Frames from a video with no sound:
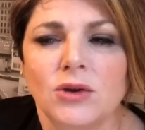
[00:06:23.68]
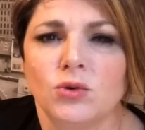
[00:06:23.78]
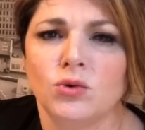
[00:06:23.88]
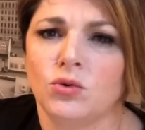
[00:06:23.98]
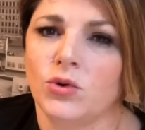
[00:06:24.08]

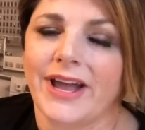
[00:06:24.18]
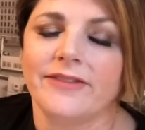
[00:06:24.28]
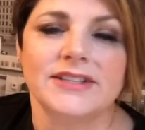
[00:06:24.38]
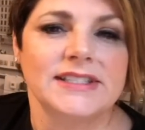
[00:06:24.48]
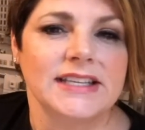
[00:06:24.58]
I
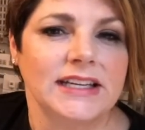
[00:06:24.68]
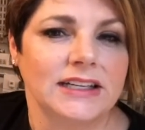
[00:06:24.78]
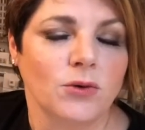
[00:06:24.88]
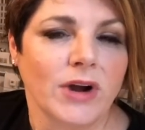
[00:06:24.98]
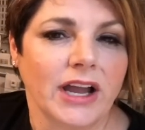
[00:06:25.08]
haven't seen it
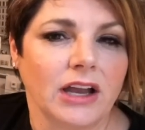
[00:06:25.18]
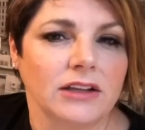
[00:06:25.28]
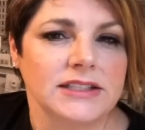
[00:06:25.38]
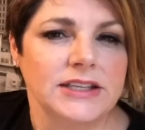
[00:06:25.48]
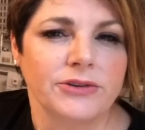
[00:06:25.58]
in a while.
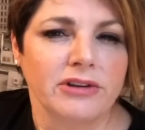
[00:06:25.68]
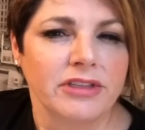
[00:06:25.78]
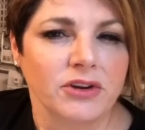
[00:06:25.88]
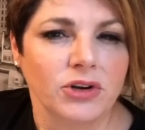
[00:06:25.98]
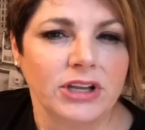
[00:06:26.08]
It's either
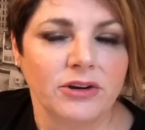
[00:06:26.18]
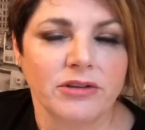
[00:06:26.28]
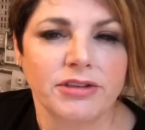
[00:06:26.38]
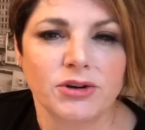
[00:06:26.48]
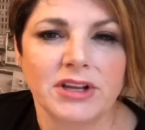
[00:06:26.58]
30 or
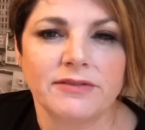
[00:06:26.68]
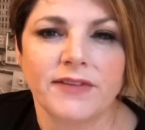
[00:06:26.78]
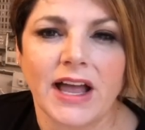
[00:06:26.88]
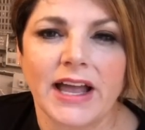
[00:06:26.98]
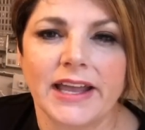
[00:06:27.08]

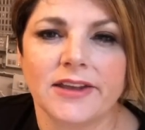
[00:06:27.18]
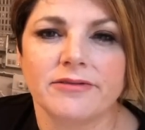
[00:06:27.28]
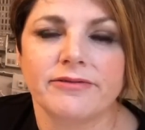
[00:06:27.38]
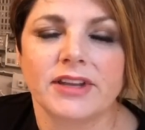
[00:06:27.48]
35